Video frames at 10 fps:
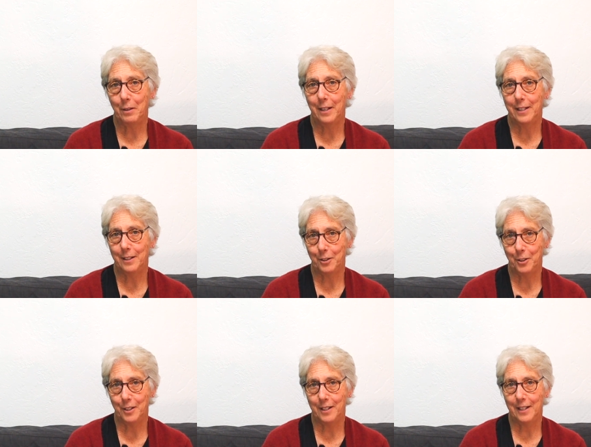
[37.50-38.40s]
planning
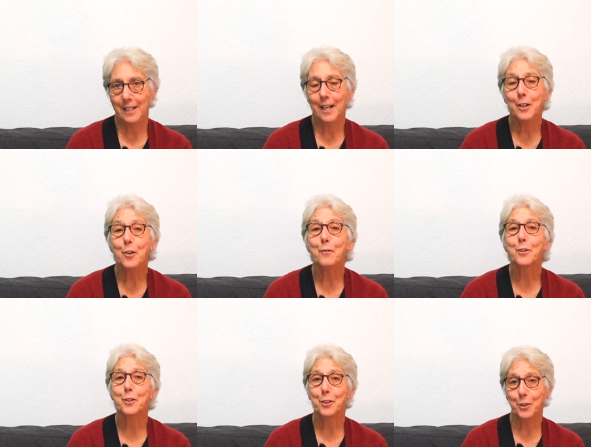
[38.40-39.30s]
attorney, and I know for
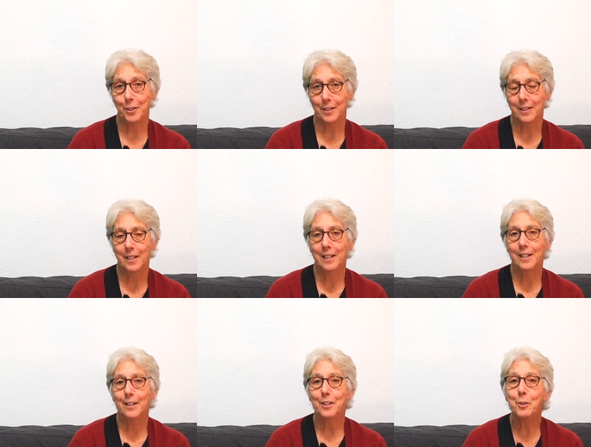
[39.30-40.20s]
certain
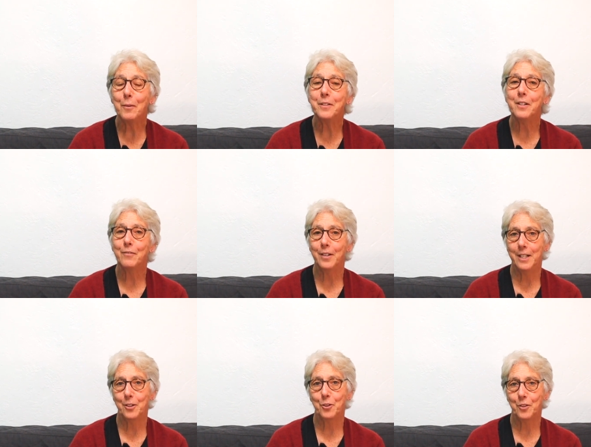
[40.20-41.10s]
that you have enough
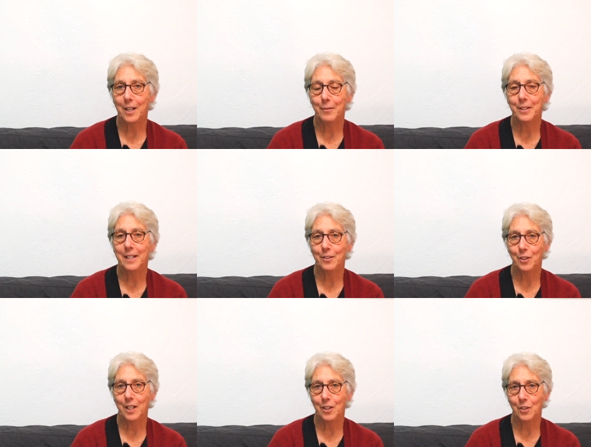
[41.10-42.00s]
financial savvy and
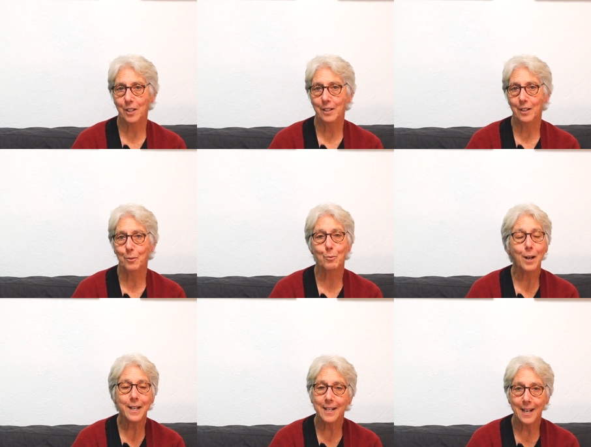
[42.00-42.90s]
education
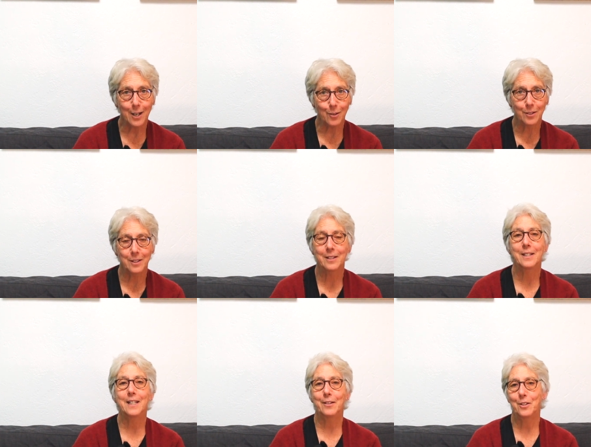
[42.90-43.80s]
right now to
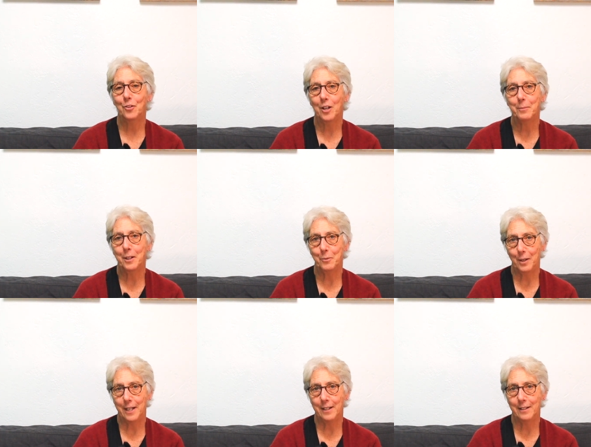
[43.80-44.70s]
get this job done
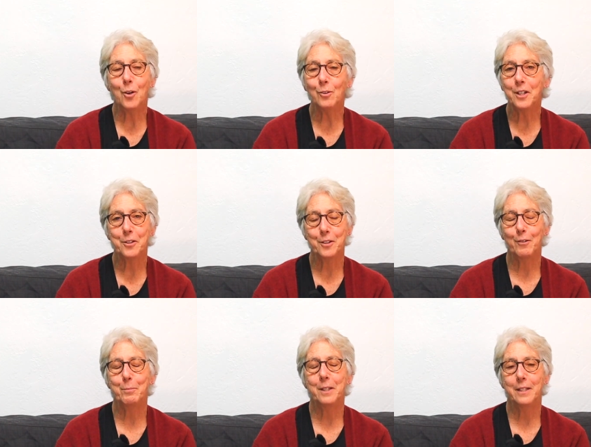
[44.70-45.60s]
right. Don't let
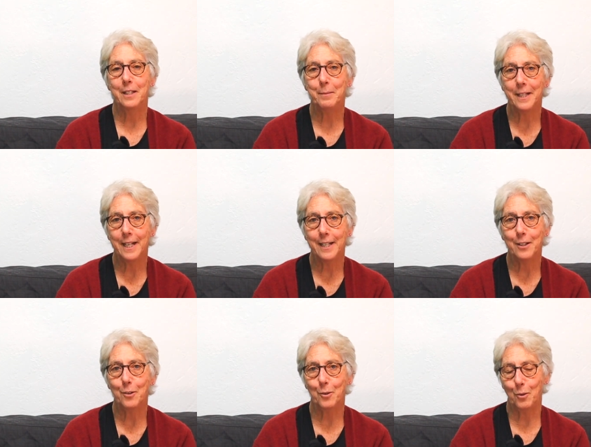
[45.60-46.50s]
yourself be
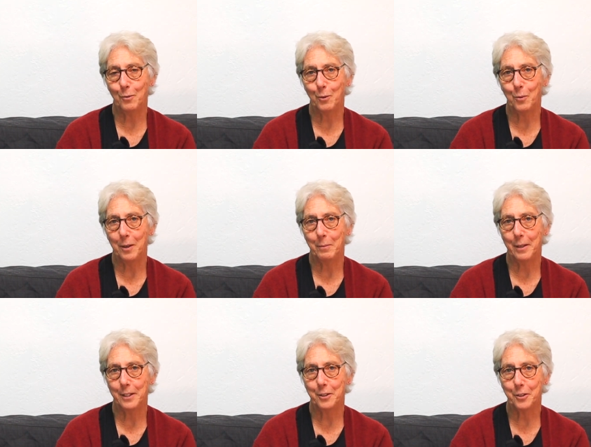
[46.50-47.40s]
intimidated or overwhelmed by
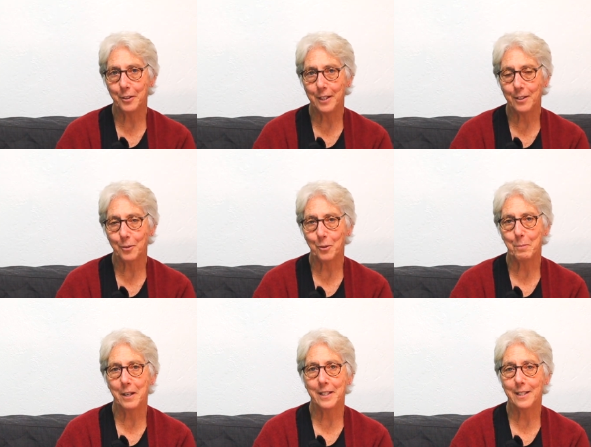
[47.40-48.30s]
attorneys or
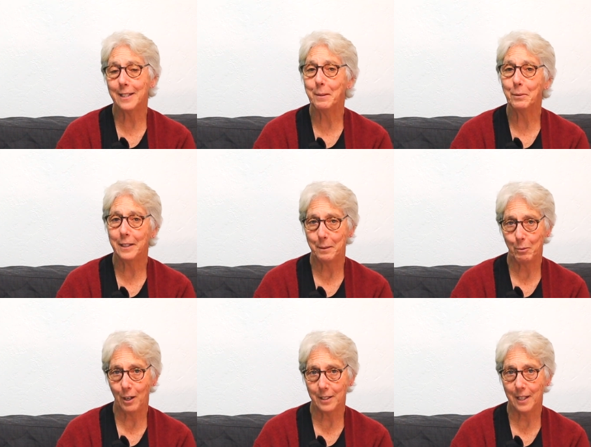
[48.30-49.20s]
by the estate planning
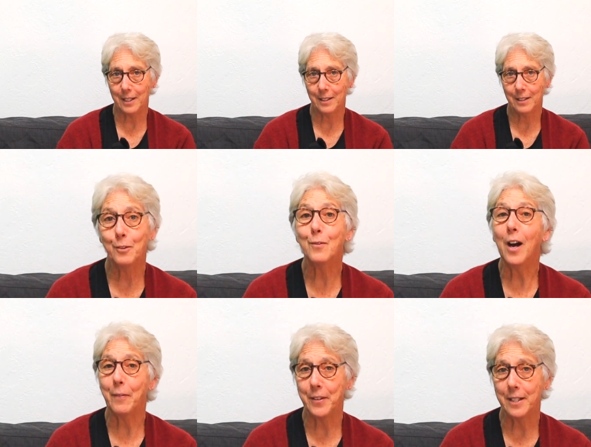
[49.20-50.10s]
process. You've
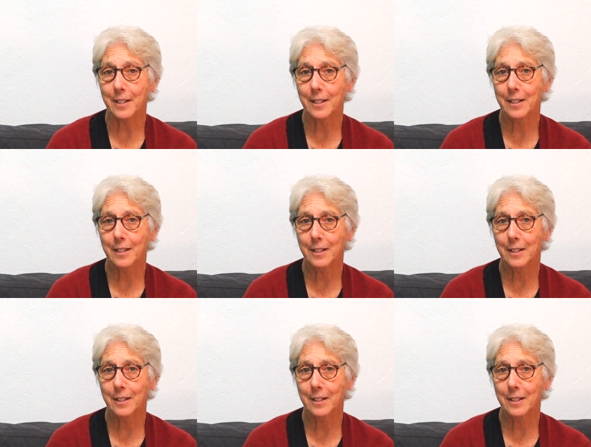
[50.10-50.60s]
got this.